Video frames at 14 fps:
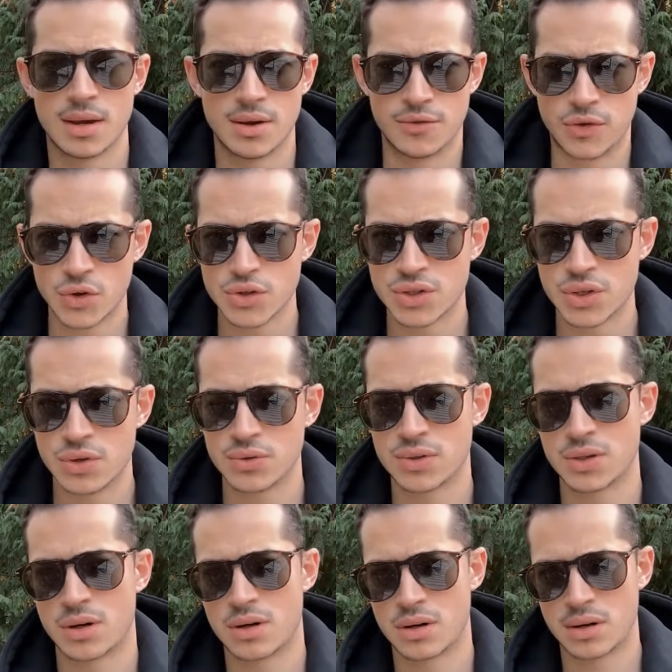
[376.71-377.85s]
Voice
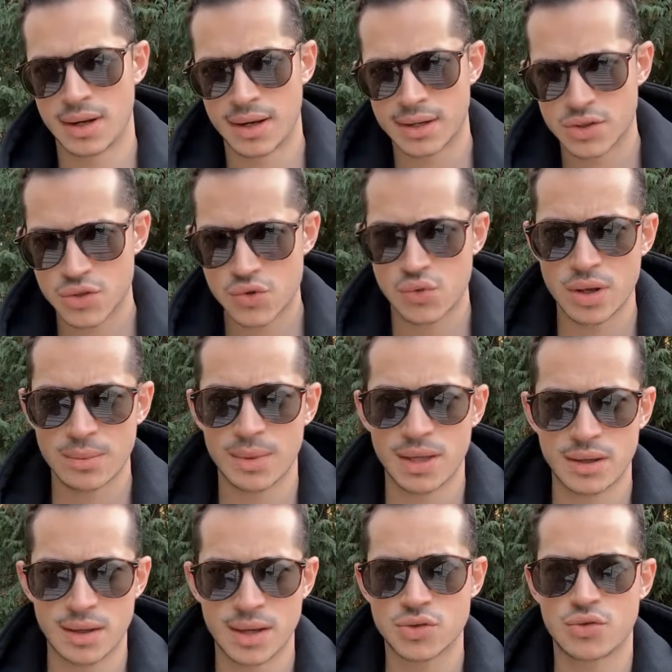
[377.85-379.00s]
notes are
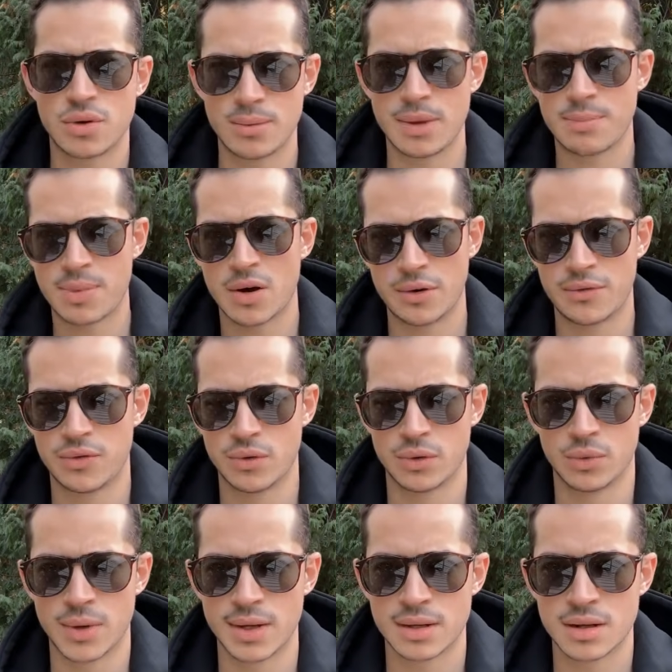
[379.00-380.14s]
extremely, extremely
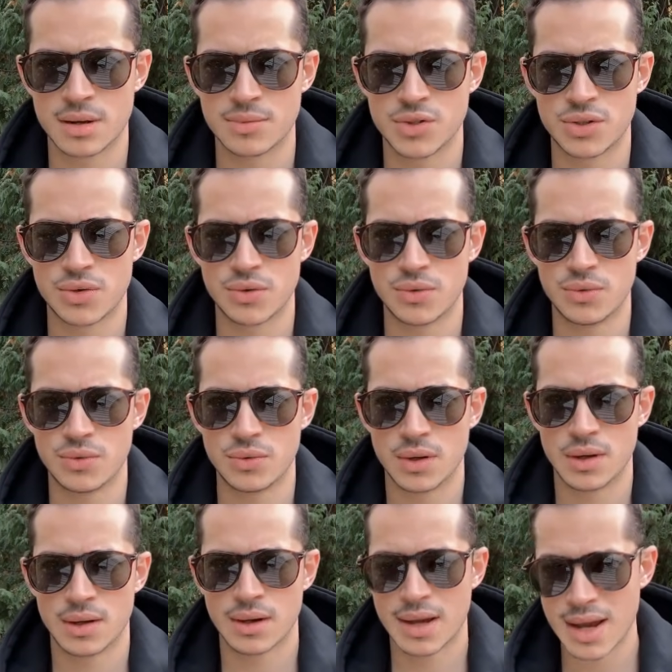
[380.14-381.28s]
powerful when it comes to
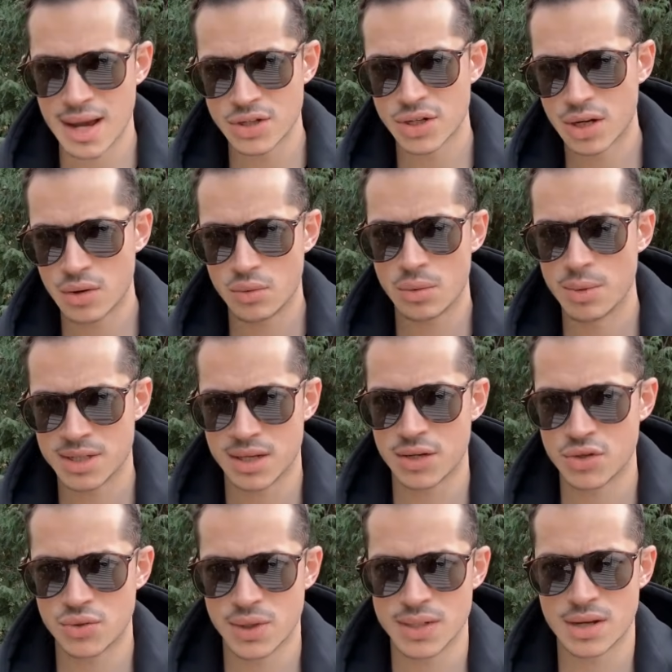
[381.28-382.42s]
catching a woman's
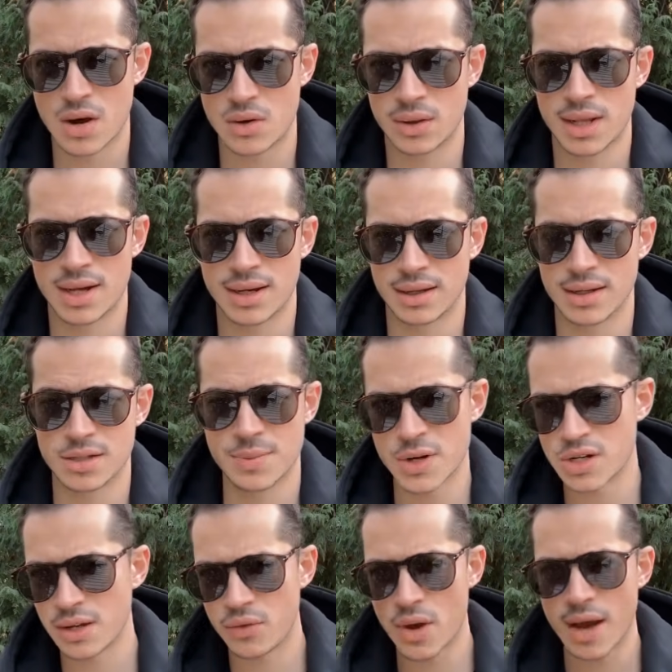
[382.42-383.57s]
interest online,
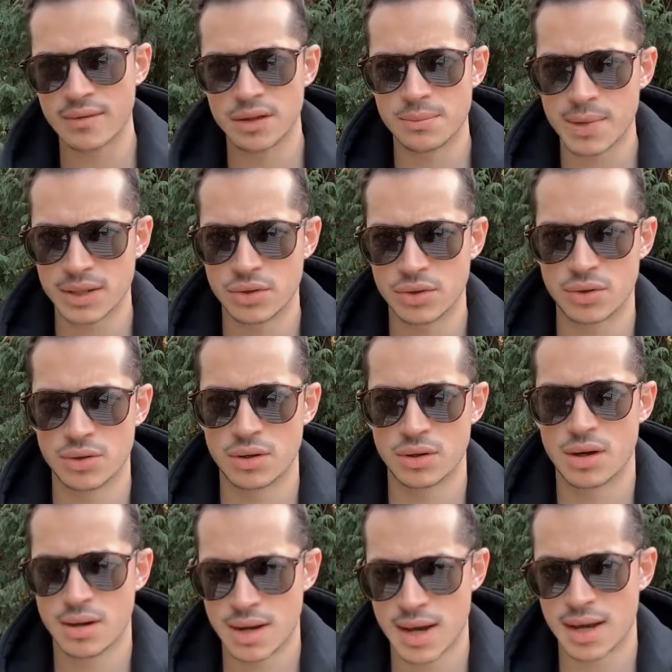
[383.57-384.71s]
especially if you haven't met her
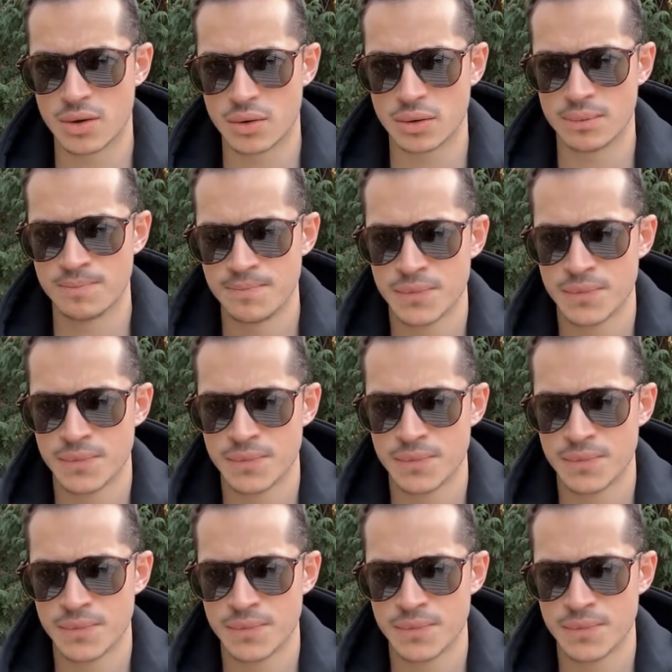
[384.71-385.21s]
at all.